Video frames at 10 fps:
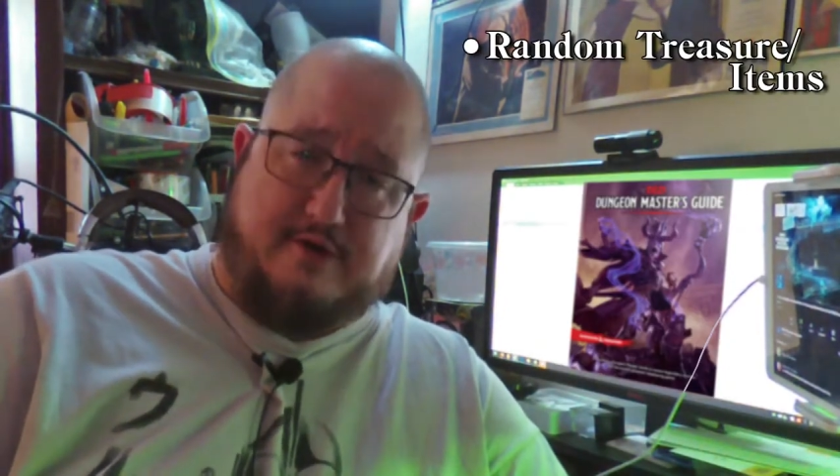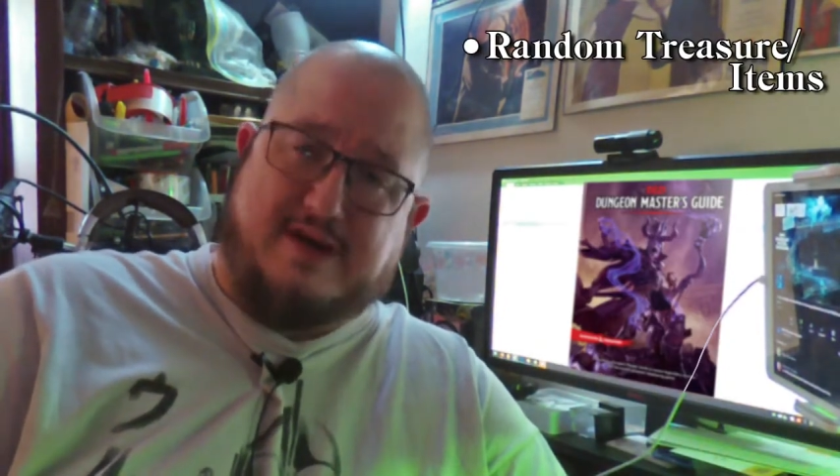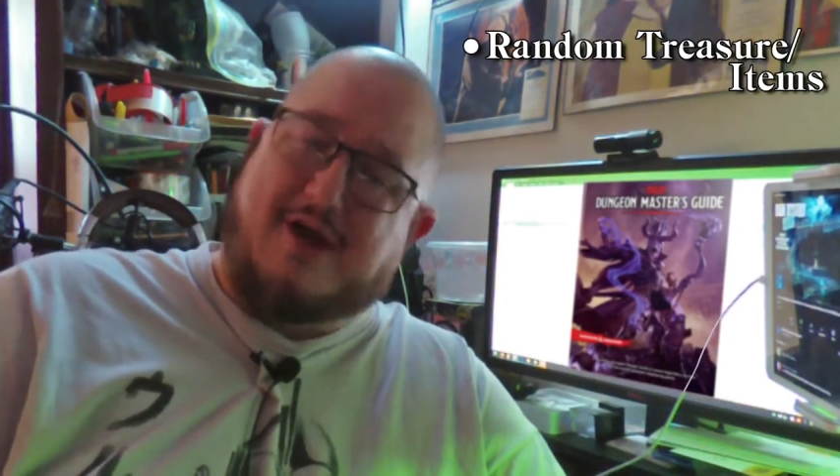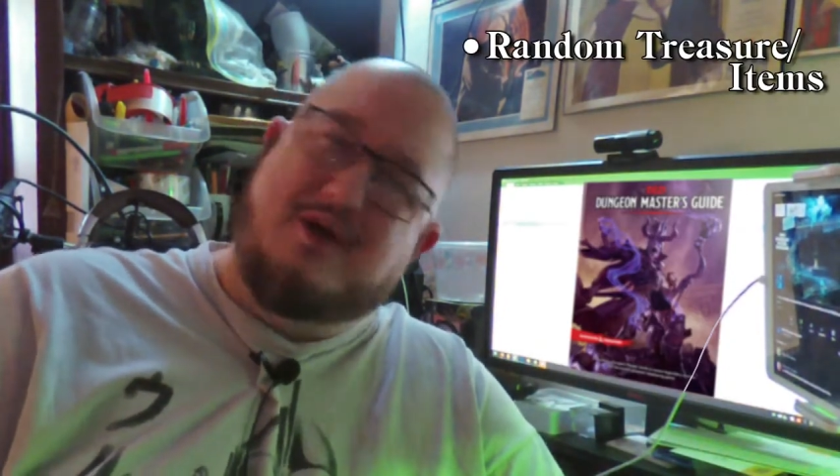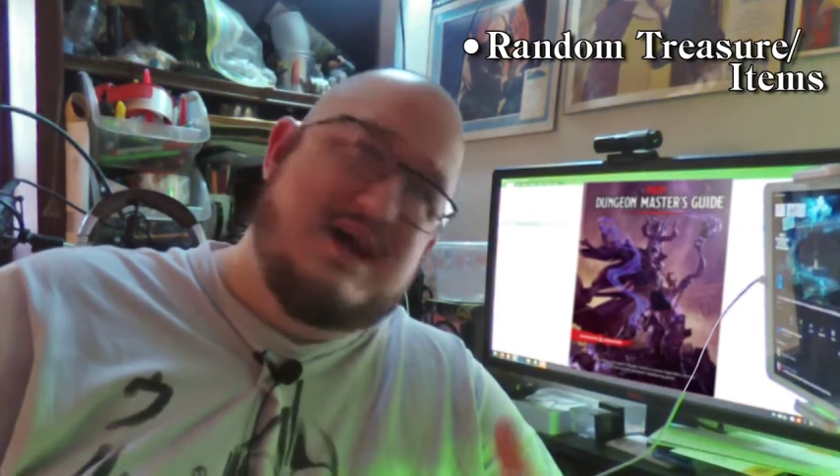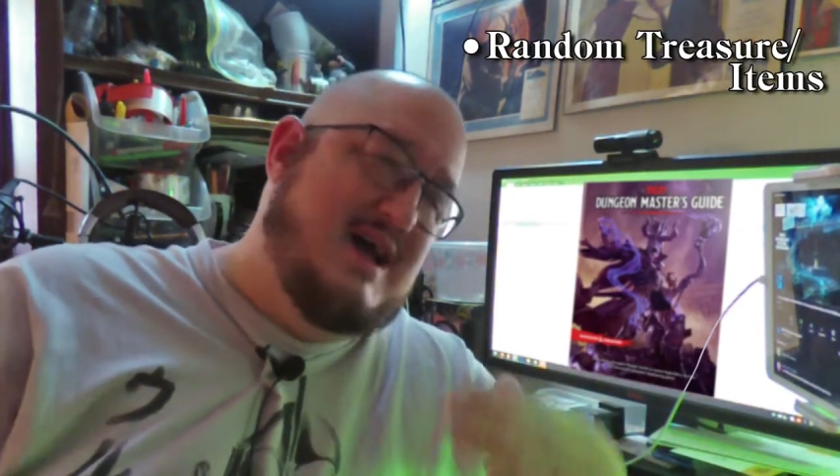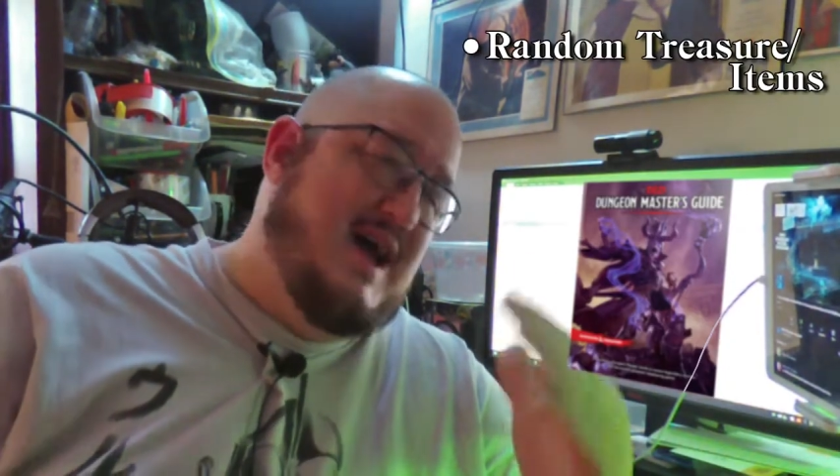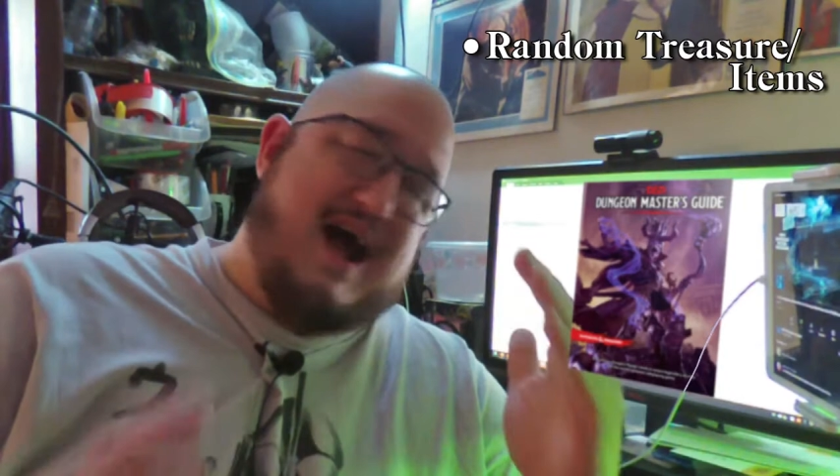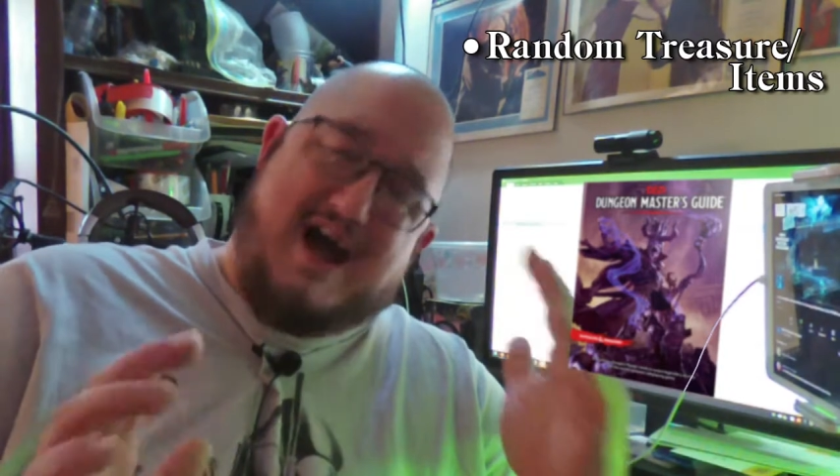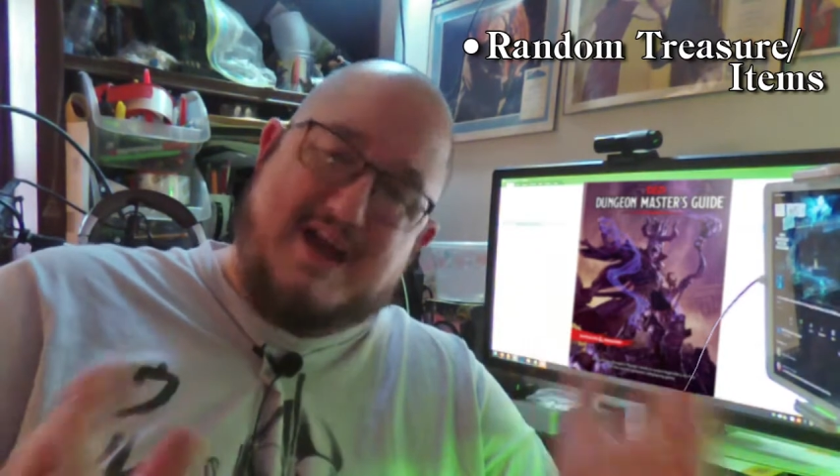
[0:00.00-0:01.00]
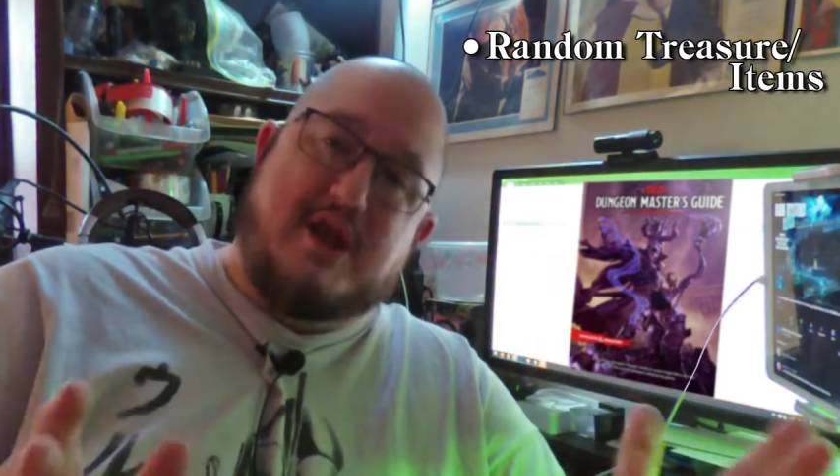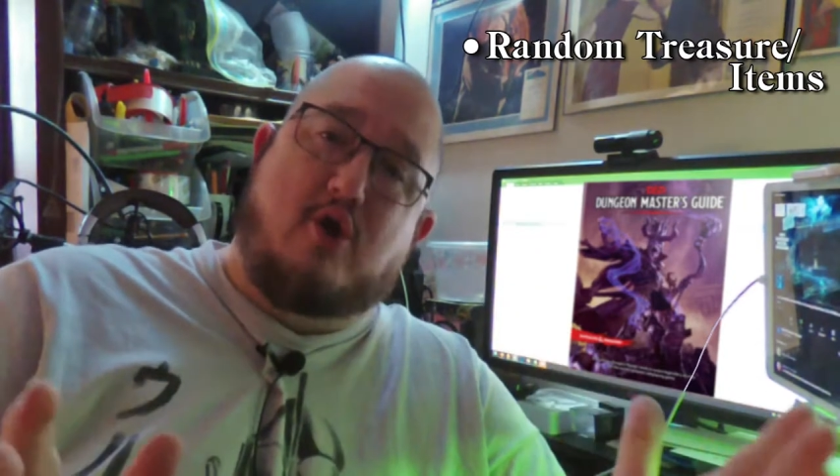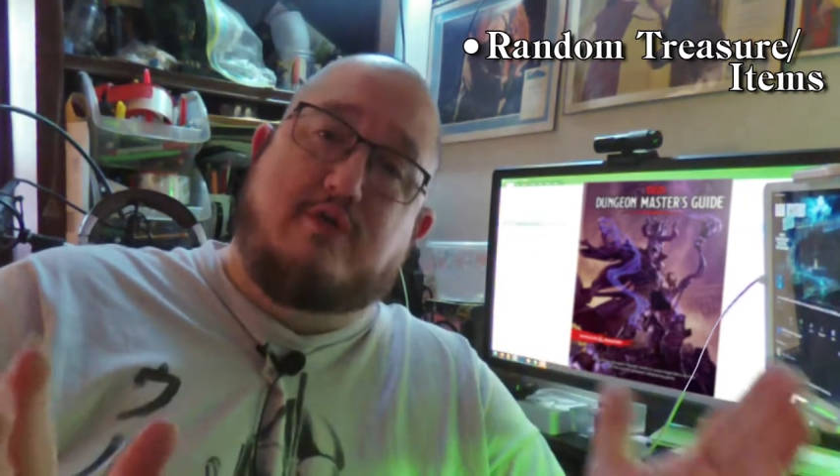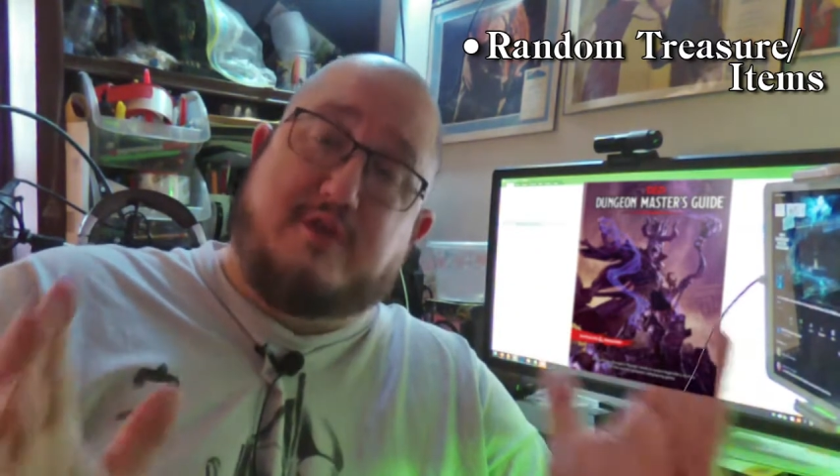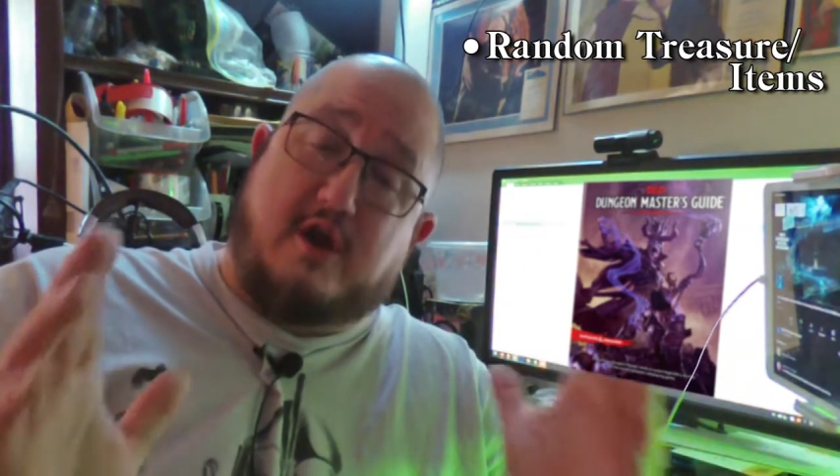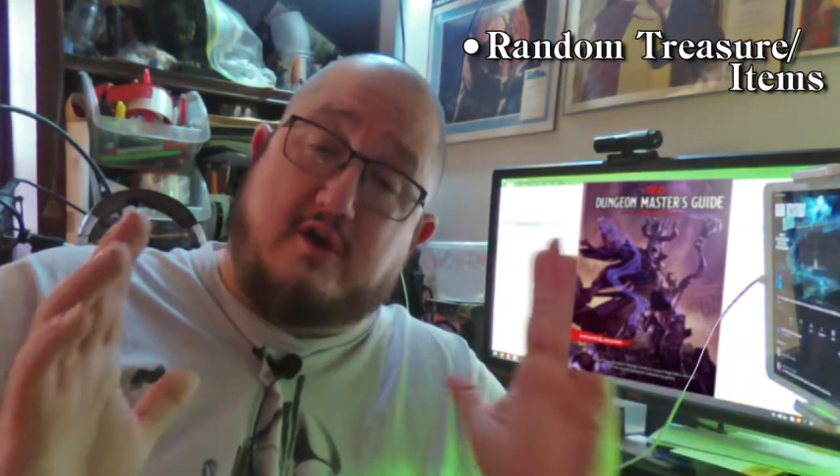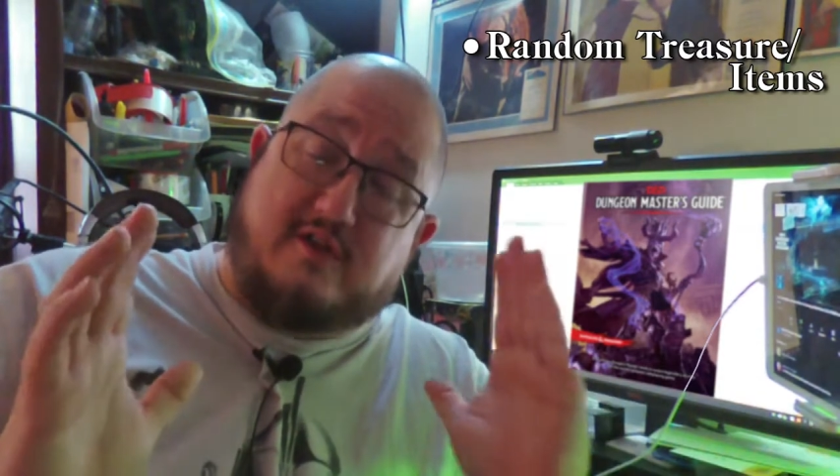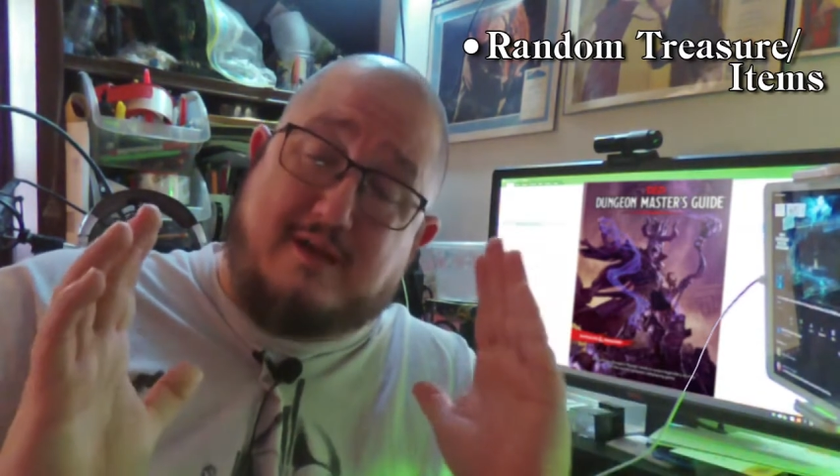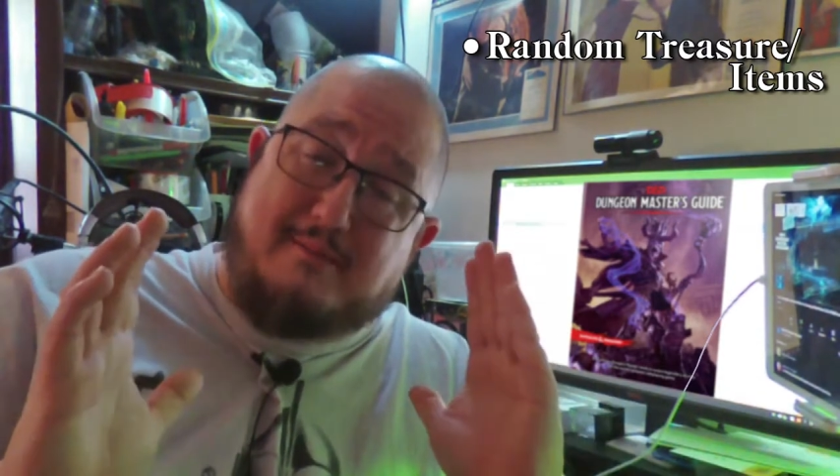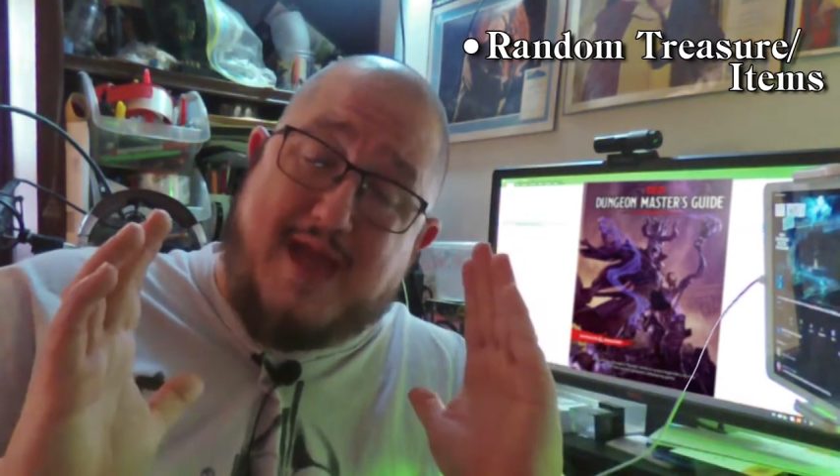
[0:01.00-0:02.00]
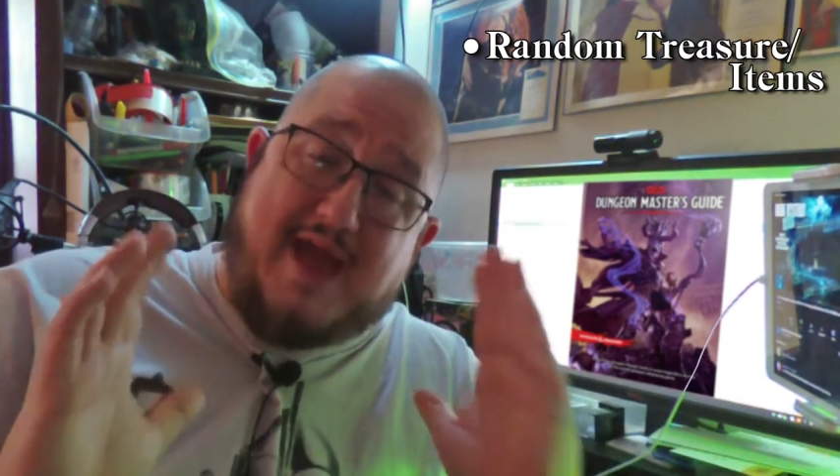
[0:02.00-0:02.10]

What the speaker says: Now, I know that there are some